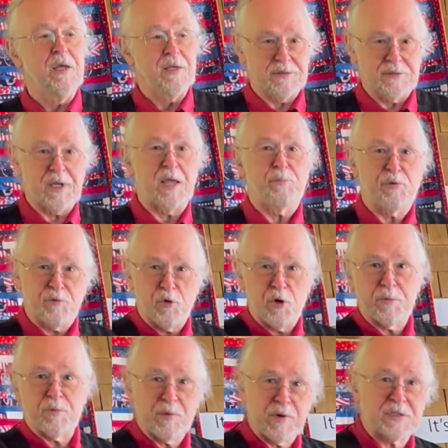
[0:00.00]
Is I perform
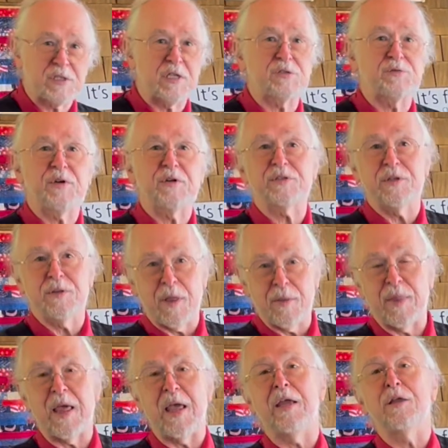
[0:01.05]
at Renaissance fairs, and then
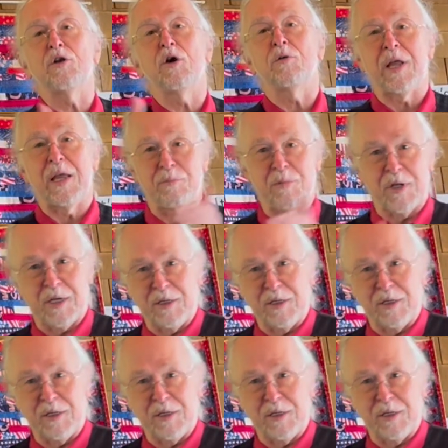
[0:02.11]
they donate money